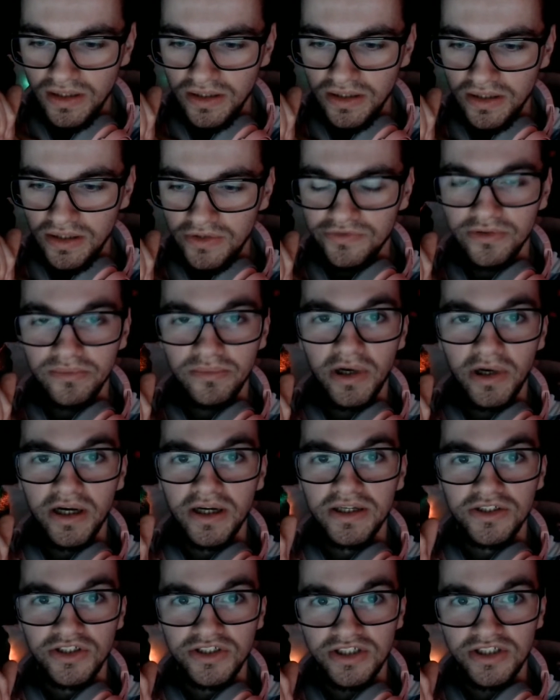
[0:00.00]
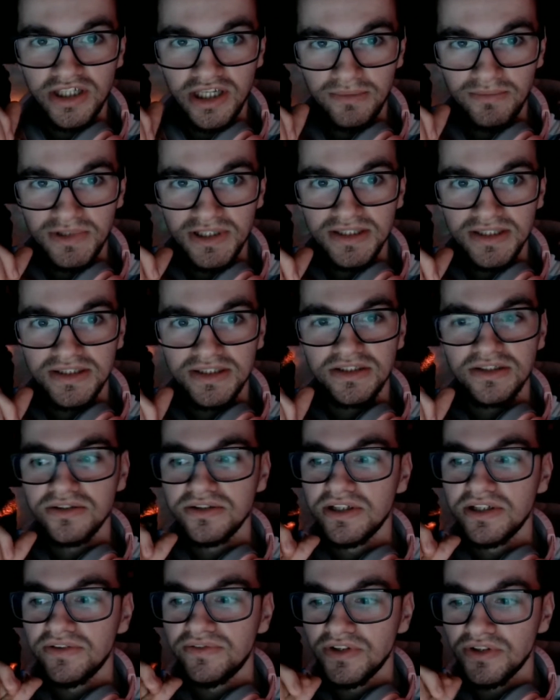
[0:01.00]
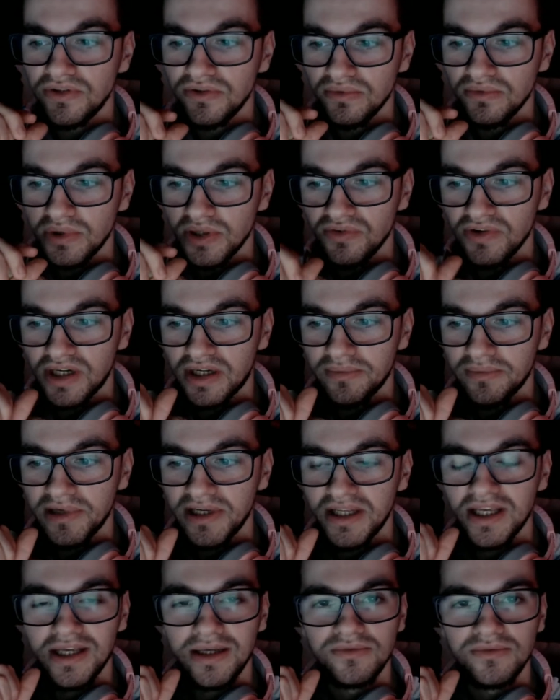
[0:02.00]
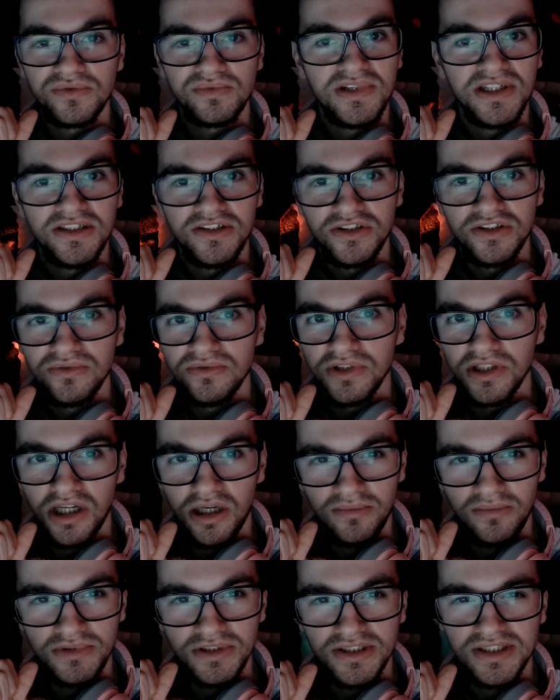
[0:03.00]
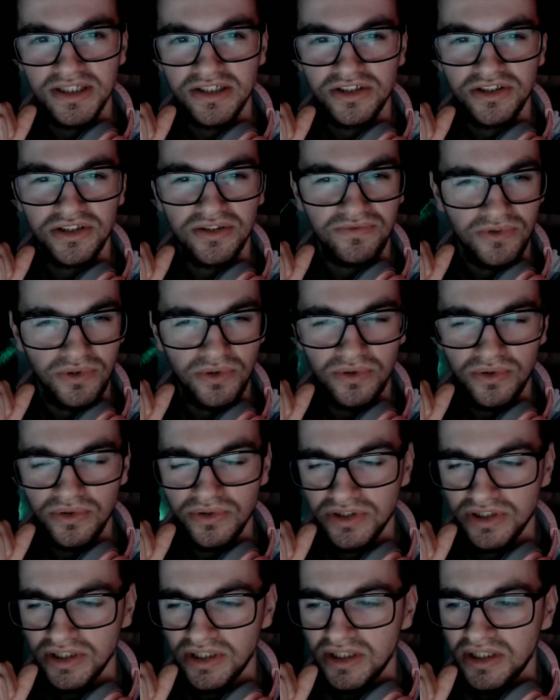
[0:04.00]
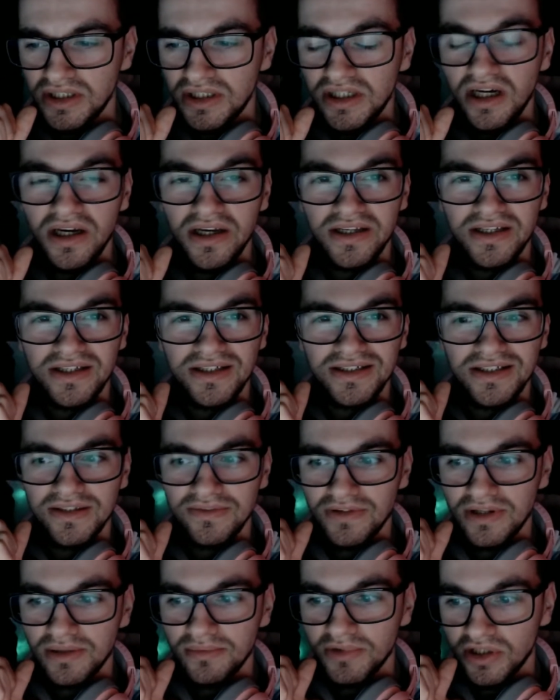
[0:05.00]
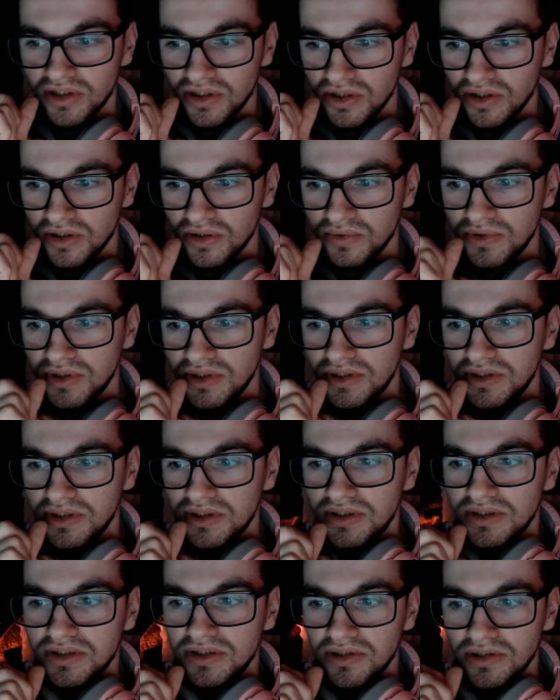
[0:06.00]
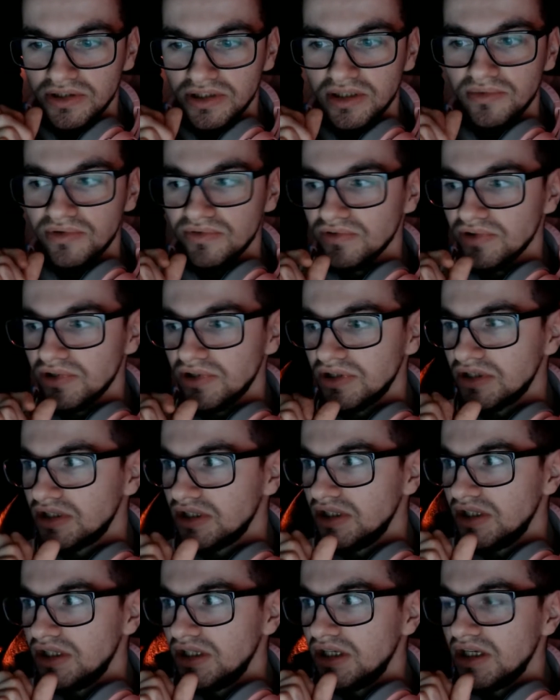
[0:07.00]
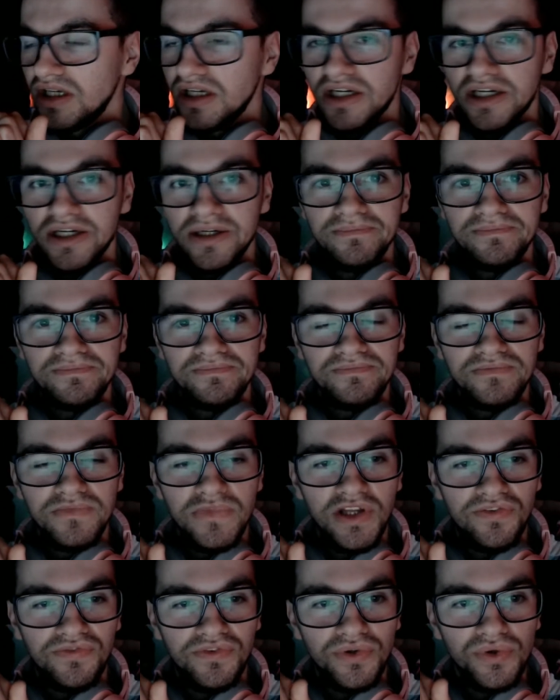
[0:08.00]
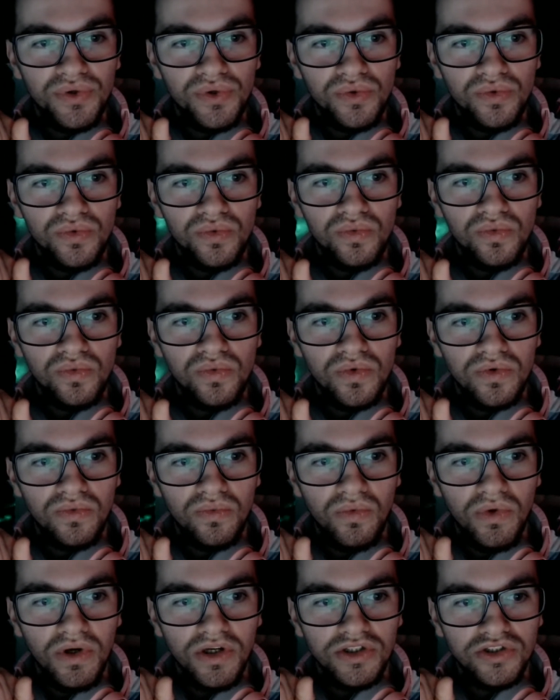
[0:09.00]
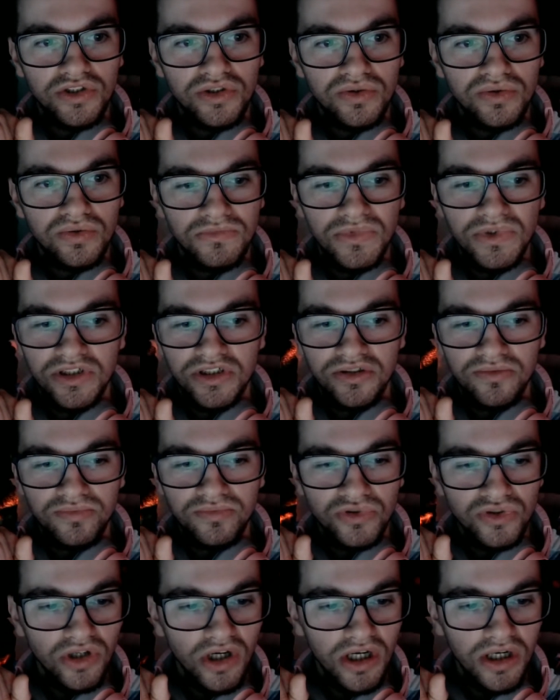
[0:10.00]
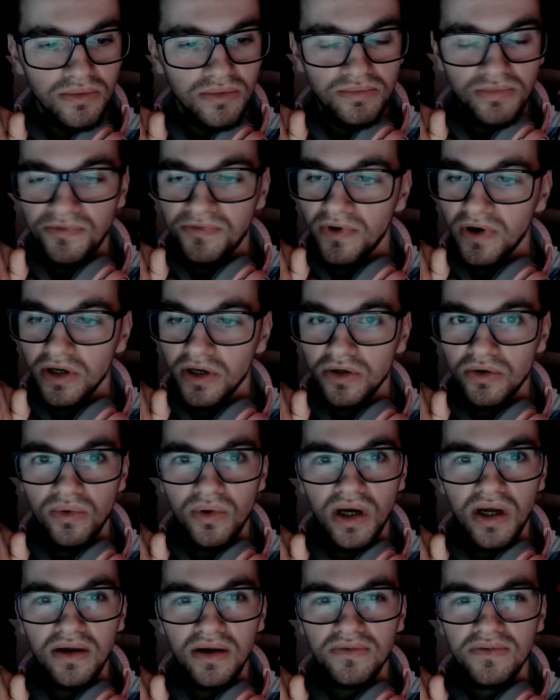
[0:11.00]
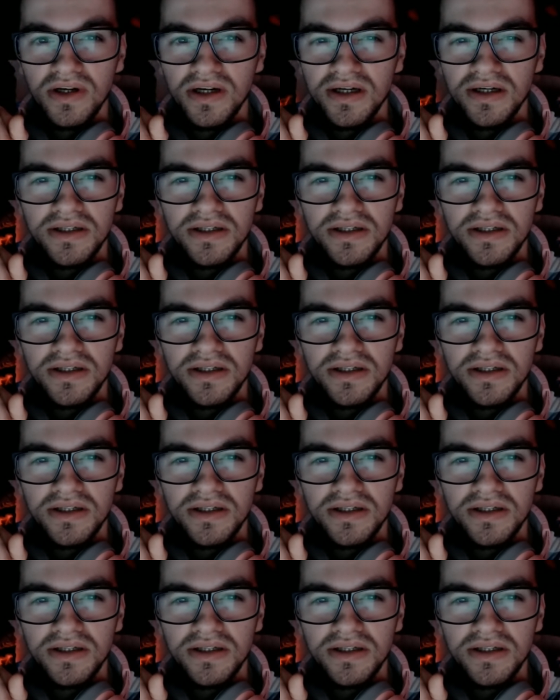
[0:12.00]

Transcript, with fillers: from my Steam list. If you do want to recommend games, please do in the comment section, of course. I can give them a go. Don't get me wrong um, if you want to subscribe, follow whatever,